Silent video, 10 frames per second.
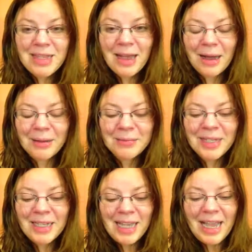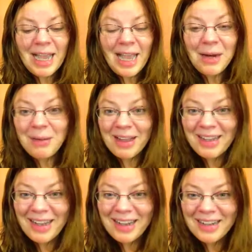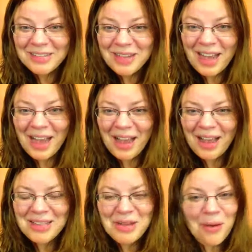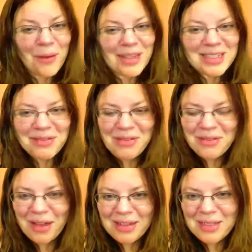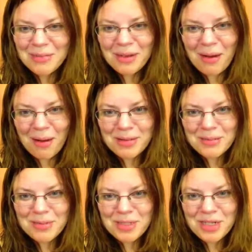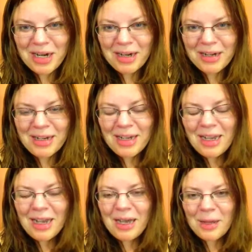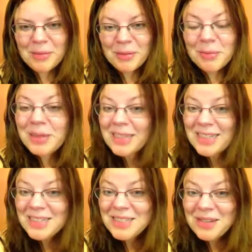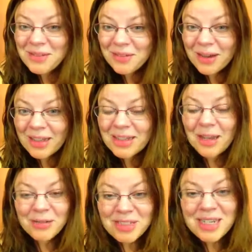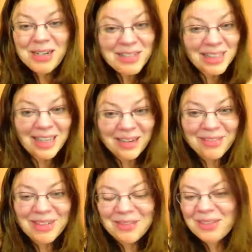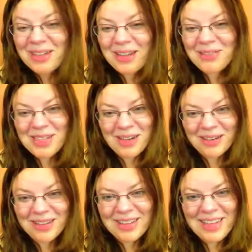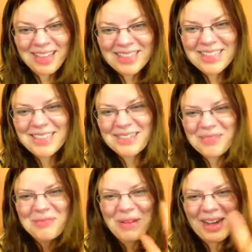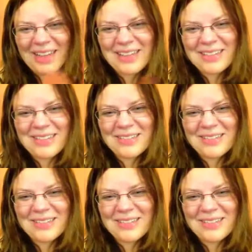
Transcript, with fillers: um, anyway, um, as always, if you've got something awesome to share, um, please do. I, I seriously, I really would love to hear it. Thanks. Bye.